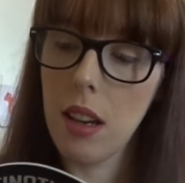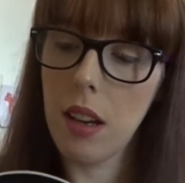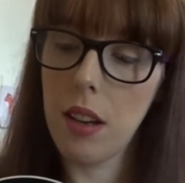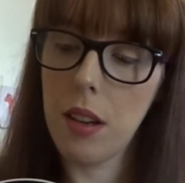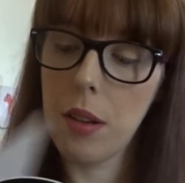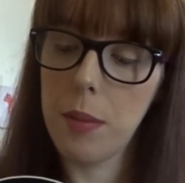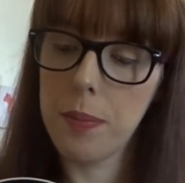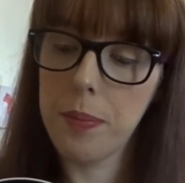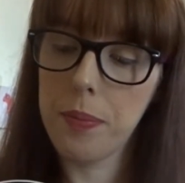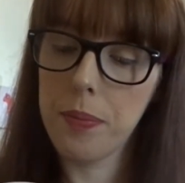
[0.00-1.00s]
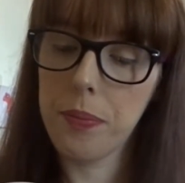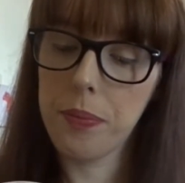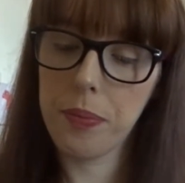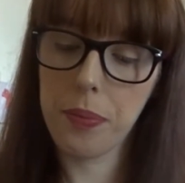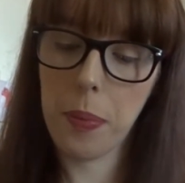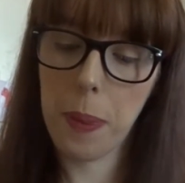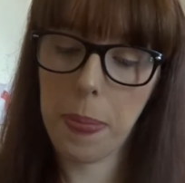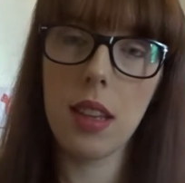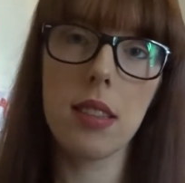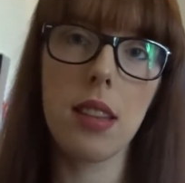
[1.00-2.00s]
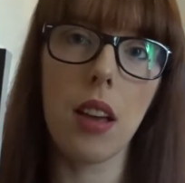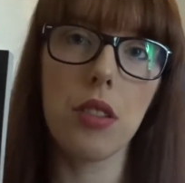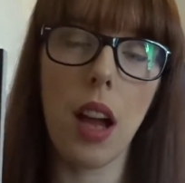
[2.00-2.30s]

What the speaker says: This tells